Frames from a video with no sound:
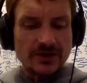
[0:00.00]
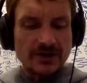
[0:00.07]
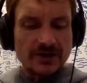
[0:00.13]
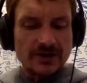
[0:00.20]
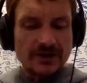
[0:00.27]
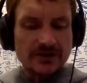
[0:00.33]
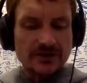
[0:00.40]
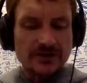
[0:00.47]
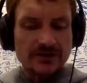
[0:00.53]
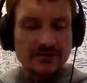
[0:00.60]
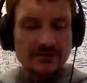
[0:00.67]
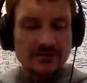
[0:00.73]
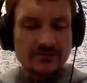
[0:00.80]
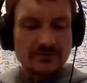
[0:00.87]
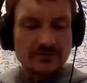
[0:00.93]
that
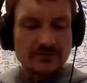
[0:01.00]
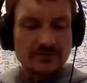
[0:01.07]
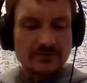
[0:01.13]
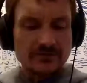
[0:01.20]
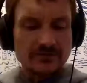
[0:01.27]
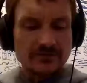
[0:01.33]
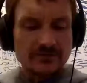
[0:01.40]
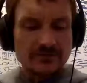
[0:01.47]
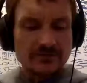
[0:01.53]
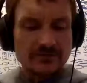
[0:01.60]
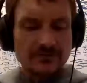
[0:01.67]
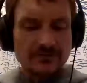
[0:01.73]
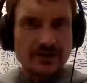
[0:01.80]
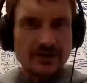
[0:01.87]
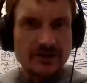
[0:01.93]
drugs are,
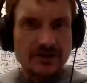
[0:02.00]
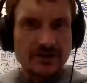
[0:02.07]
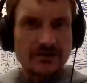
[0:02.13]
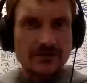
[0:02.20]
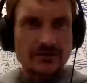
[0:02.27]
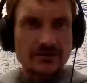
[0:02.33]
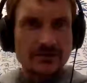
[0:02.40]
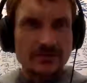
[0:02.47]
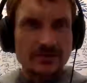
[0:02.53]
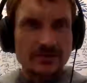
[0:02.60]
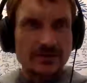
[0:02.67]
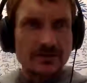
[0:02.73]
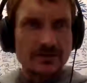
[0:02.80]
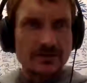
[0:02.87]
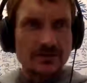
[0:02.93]
in
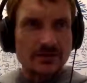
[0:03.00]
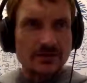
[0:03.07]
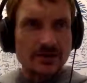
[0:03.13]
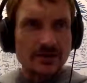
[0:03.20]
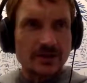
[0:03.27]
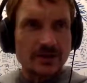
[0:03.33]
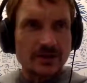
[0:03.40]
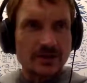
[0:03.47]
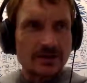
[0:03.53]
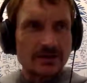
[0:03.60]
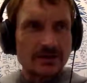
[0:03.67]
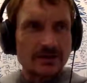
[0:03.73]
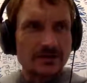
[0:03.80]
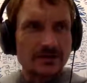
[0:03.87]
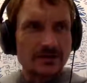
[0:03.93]
a way,
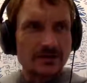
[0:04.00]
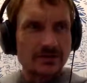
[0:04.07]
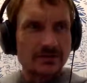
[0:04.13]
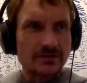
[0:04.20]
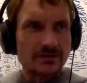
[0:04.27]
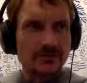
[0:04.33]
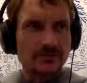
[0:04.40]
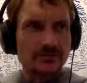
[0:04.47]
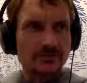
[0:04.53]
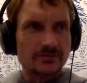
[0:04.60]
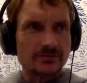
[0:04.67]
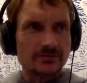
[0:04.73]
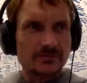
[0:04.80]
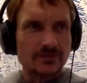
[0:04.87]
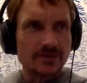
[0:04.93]
a
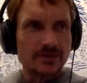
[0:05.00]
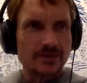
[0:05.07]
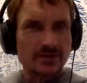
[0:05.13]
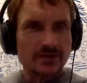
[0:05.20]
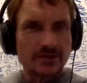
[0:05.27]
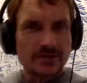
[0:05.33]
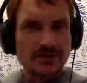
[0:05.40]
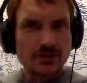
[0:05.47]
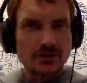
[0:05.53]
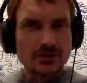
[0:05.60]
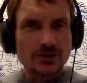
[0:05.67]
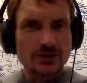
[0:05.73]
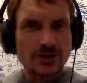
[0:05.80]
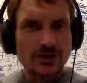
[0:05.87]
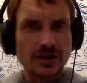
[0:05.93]
social
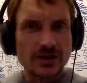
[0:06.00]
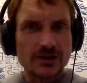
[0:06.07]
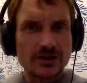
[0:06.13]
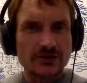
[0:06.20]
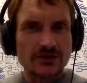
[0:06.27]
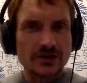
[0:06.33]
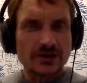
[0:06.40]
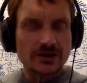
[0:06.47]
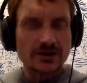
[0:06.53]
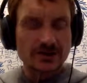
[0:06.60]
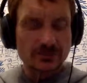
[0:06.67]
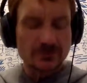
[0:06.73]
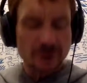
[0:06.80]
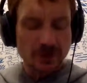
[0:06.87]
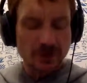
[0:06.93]
construct, and
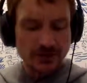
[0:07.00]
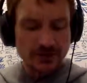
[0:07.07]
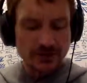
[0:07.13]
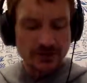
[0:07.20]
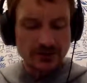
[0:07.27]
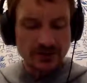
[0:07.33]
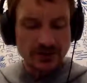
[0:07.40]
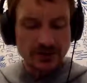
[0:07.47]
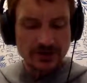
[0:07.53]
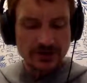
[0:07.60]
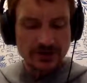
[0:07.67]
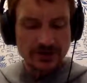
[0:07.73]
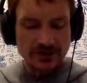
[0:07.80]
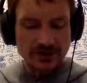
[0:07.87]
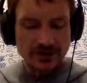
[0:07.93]
prohibited drugs
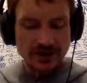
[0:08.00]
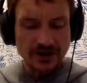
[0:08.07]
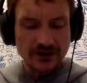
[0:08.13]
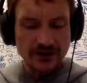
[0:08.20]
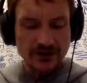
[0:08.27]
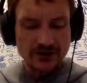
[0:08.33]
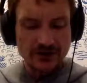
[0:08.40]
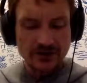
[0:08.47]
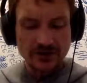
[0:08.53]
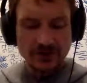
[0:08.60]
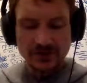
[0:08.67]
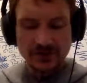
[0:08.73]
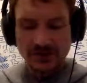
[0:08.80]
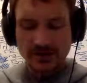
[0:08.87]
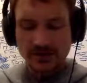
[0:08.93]
have to be, they're not,
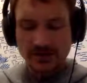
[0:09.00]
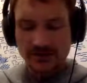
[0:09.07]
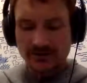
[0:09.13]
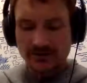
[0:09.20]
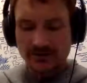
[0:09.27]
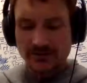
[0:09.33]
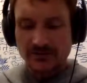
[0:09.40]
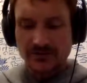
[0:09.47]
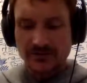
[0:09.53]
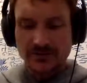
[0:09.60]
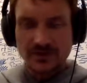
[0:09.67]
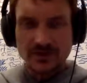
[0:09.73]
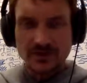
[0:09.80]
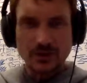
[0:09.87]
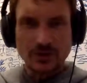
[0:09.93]
you know,
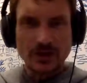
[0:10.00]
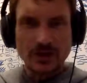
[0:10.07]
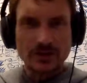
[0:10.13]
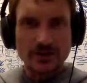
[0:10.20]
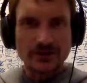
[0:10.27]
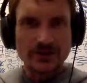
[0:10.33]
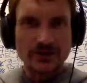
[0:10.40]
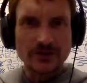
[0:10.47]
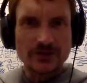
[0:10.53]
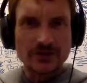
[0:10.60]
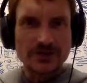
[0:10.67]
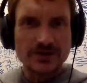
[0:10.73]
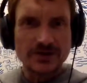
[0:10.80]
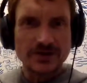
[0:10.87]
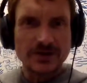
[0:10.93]
prohibited from the
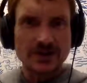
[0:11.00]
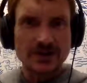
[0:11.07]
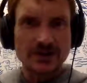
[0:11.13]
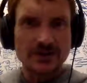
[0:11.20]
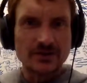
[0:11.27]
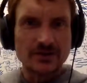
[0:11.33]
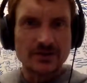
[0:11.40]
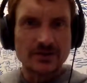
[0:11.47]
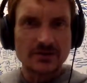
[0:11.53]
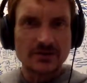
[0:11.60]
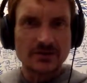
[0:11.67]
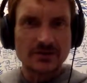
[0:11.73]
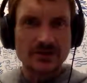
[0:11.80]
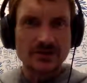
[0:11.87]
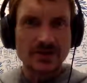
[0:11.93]
start.
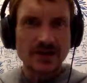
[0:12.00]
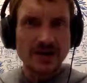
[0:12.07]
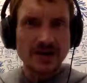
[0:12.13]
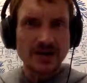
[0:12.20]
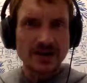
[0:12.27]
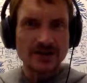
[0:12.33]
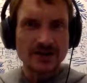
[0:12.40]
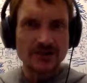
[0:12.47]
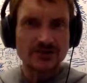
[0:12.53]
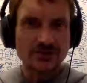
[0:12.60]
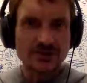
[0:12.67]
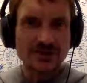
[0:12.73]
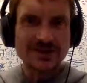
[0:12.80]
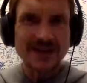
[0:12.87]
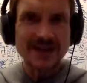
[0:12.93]
Society has to
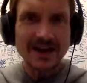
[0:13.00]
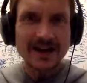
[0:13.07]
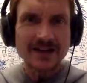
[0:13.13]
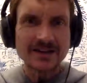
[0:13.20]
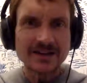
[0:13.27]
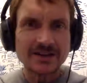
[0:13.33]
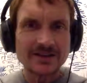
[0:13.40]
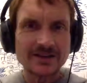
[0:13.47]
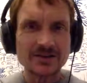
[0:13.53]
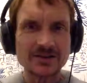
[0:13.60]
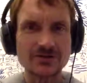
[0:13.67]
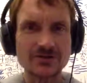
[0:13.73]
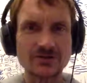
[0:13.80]
decide that these drugs